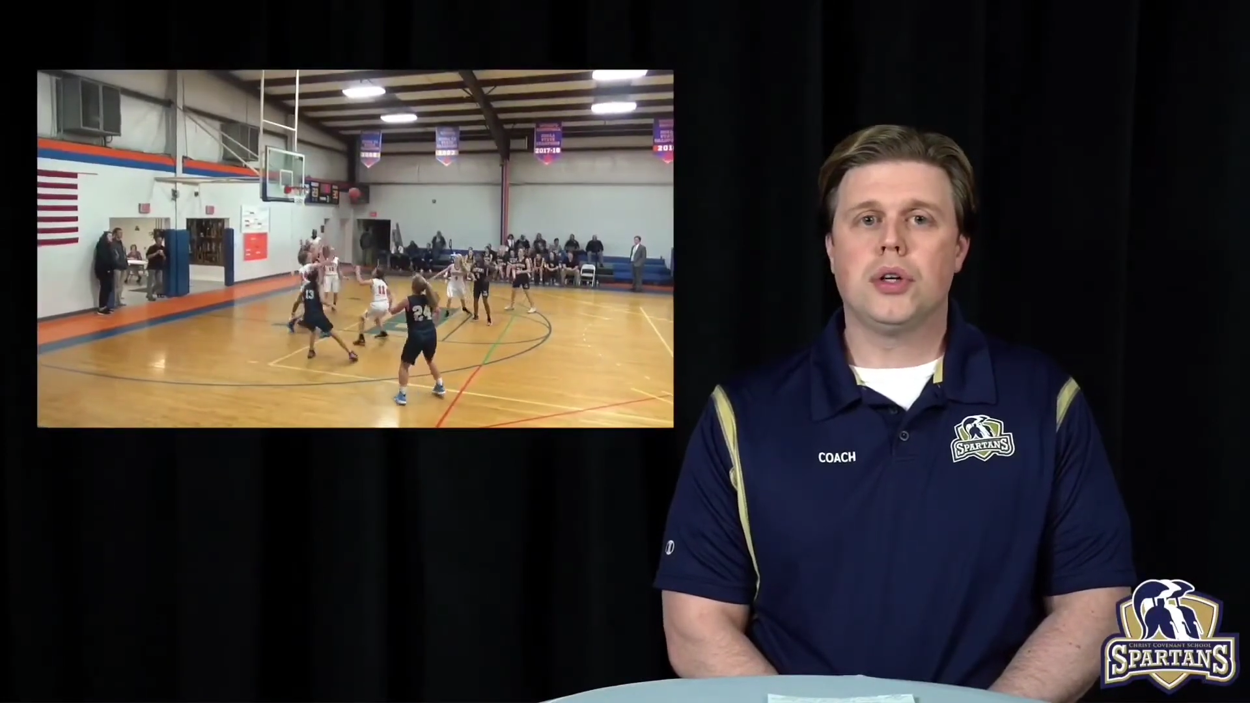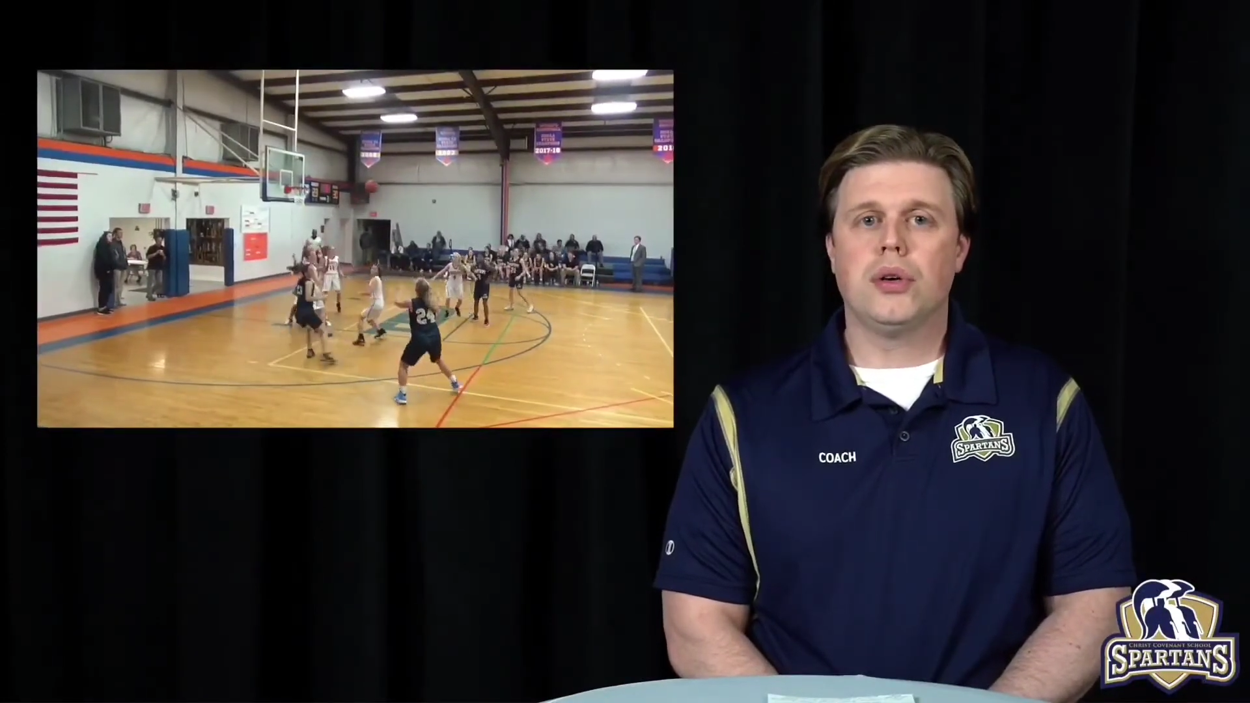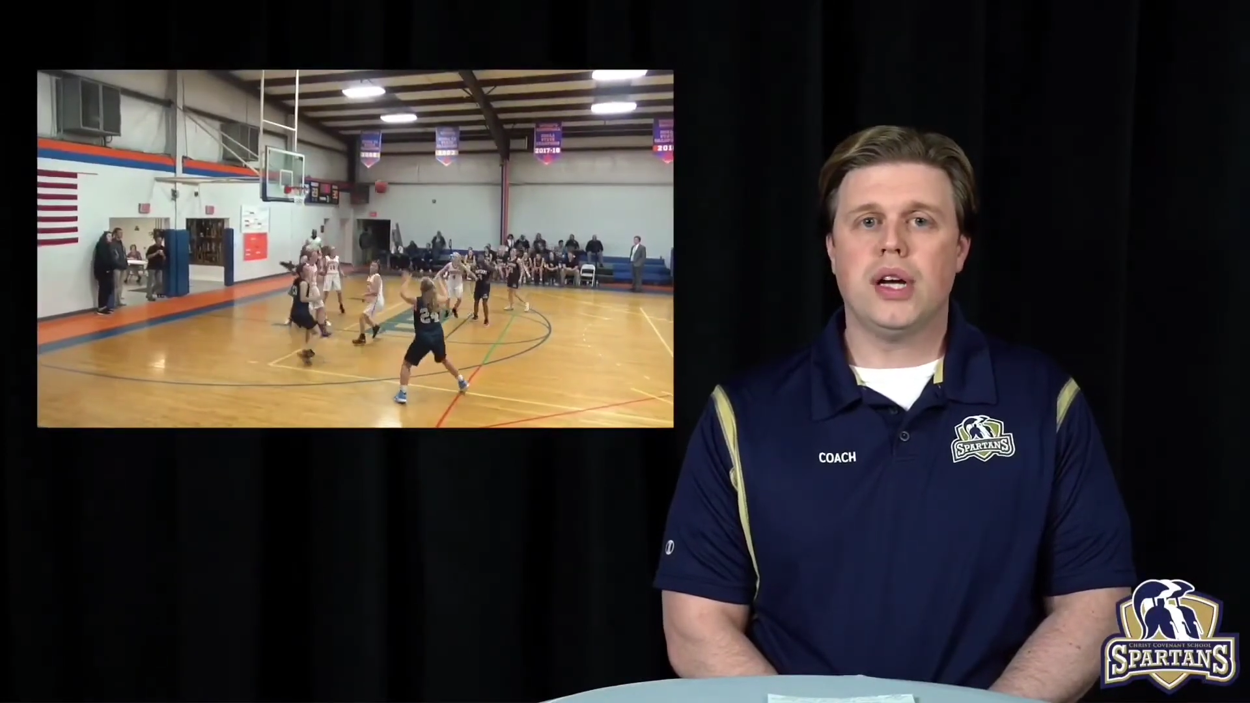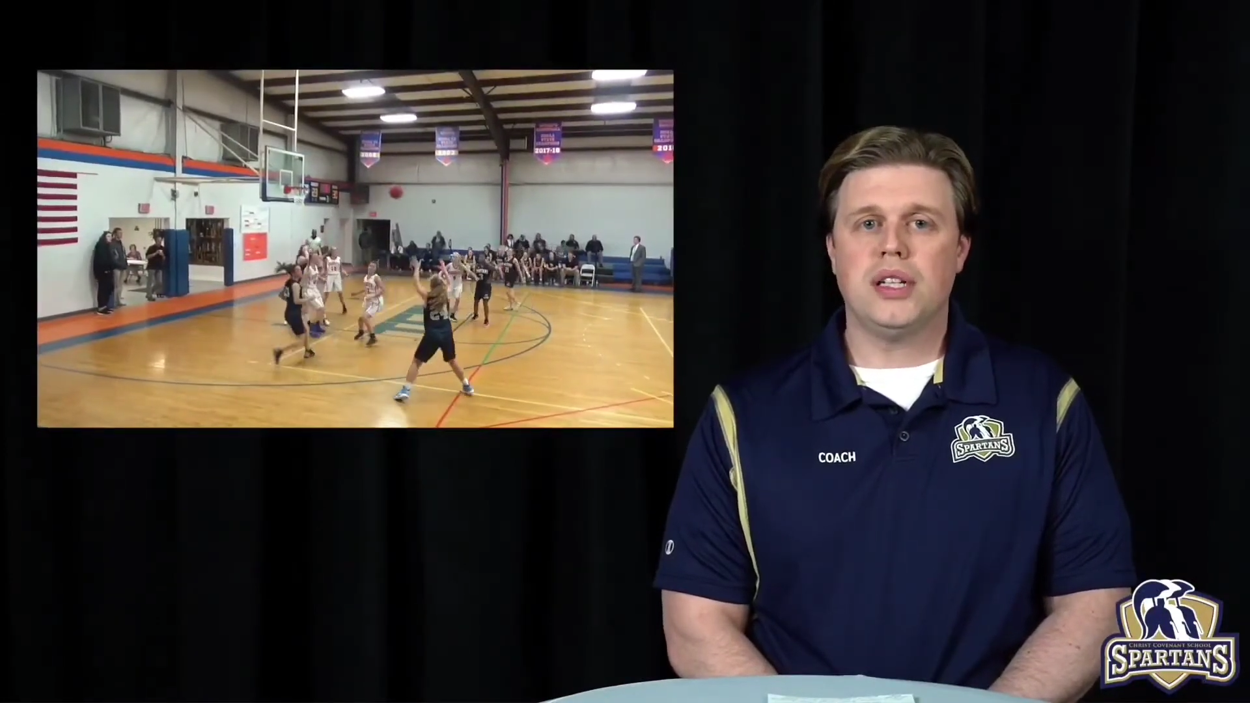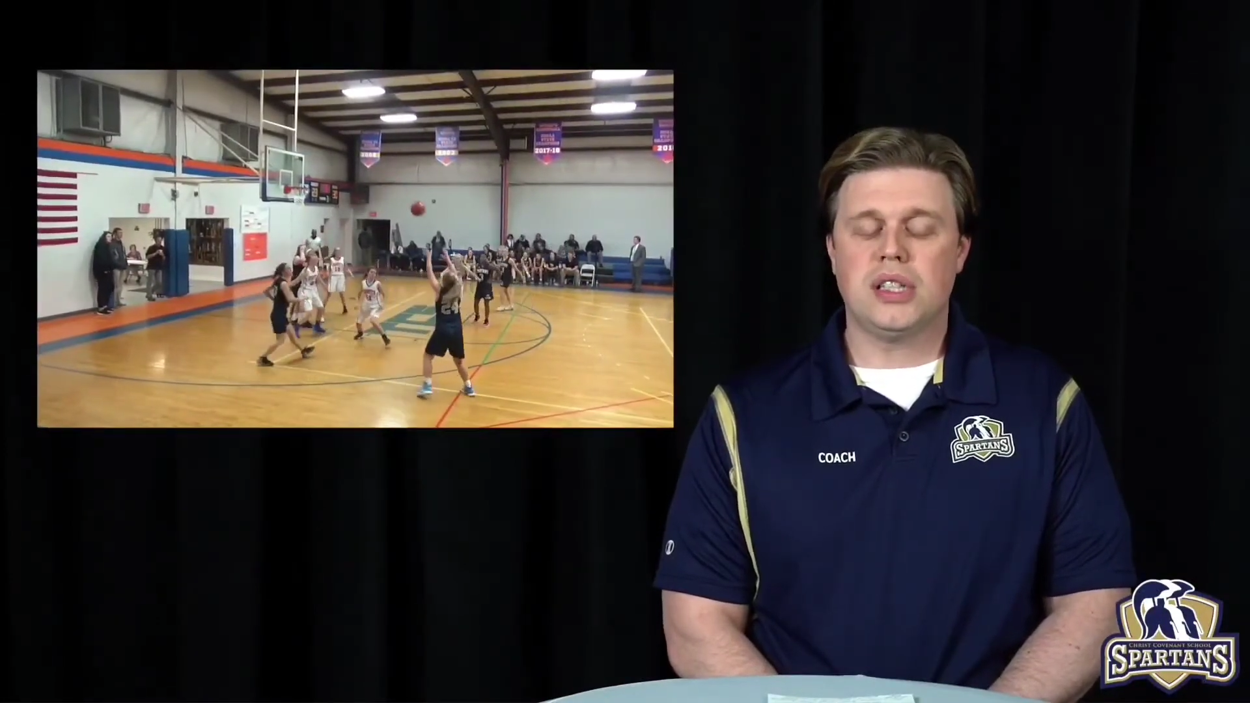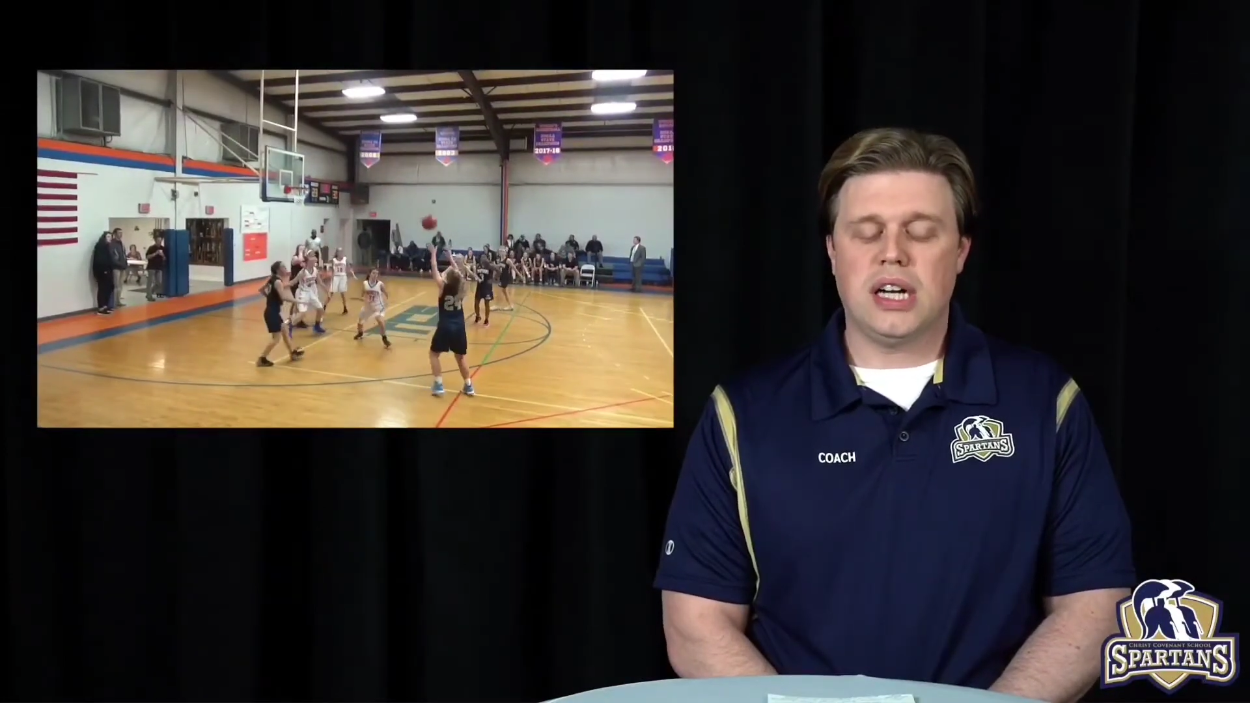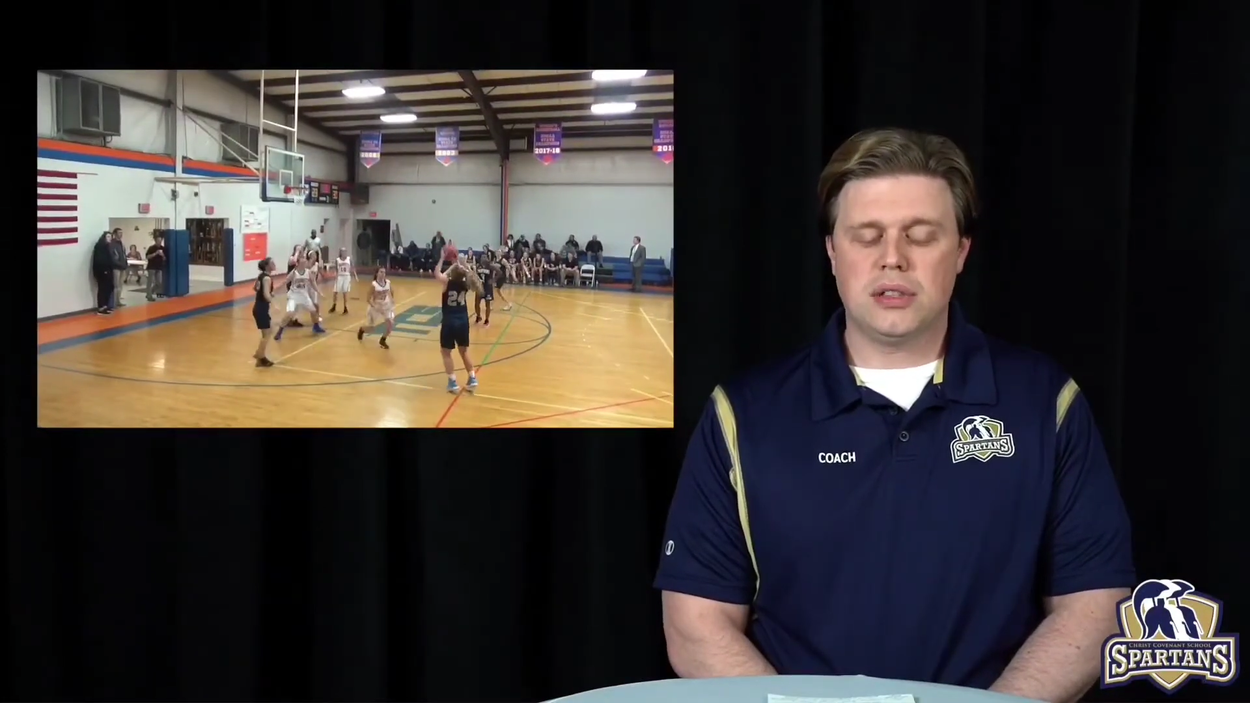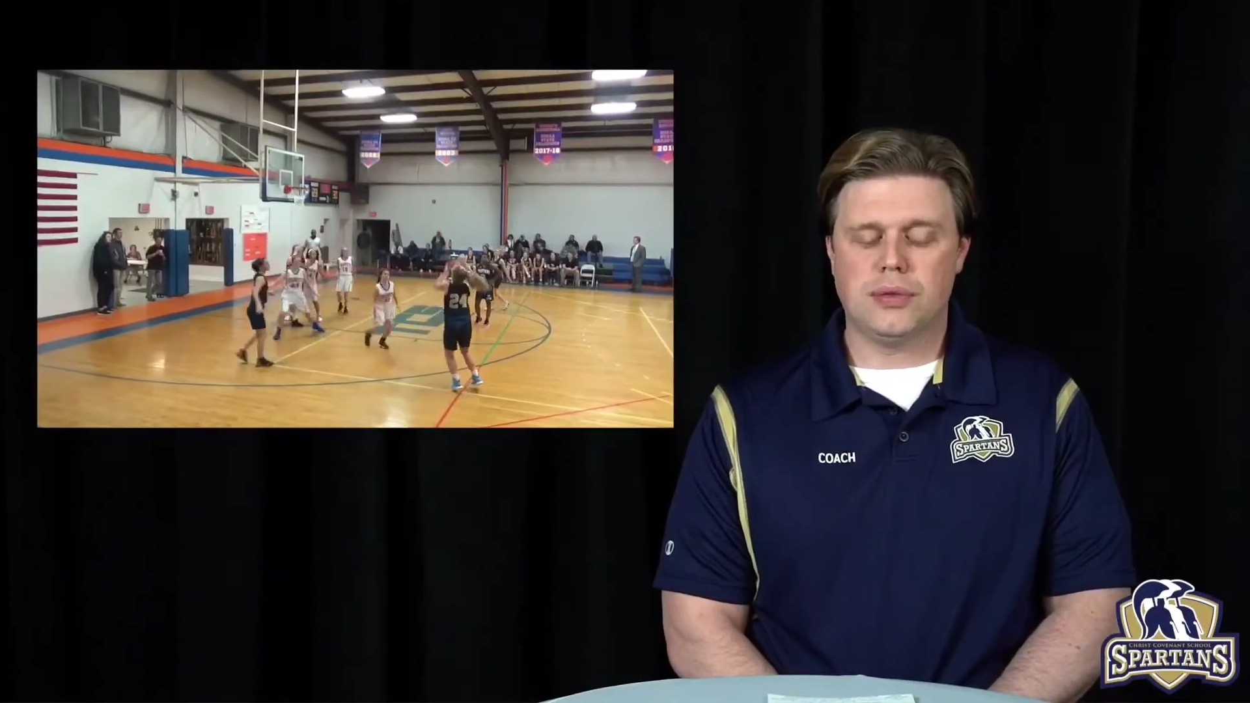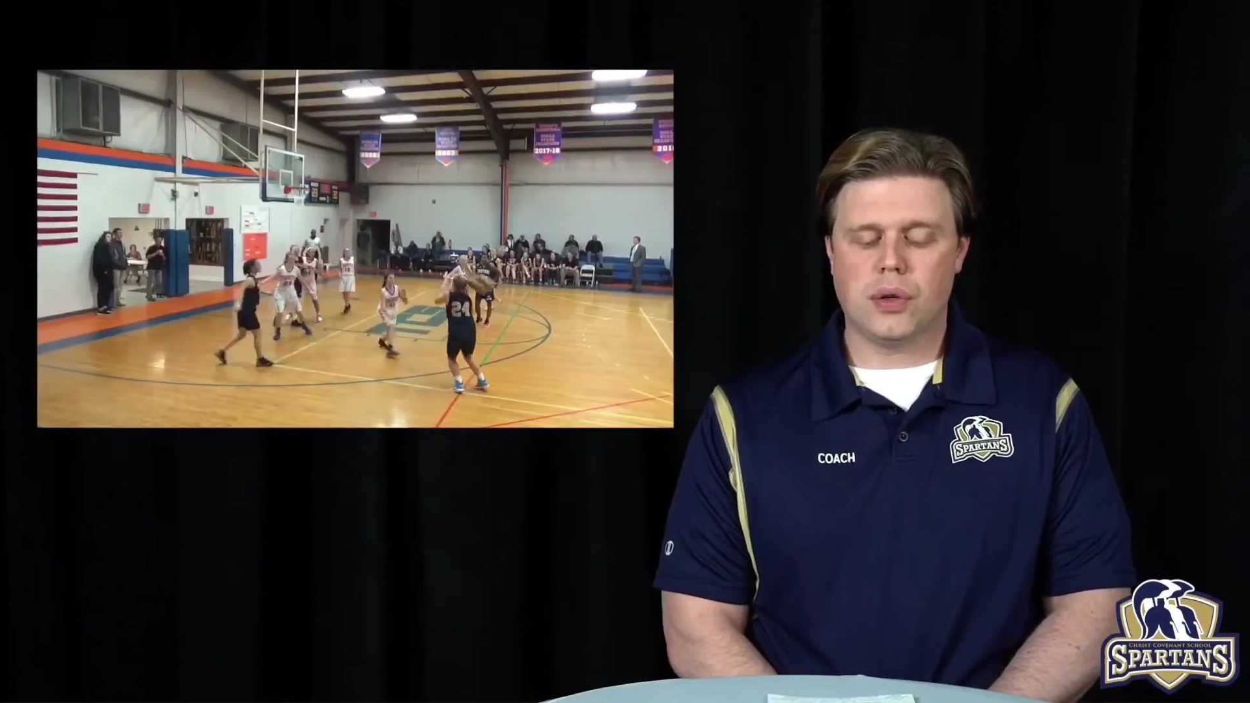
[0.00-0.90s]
create shots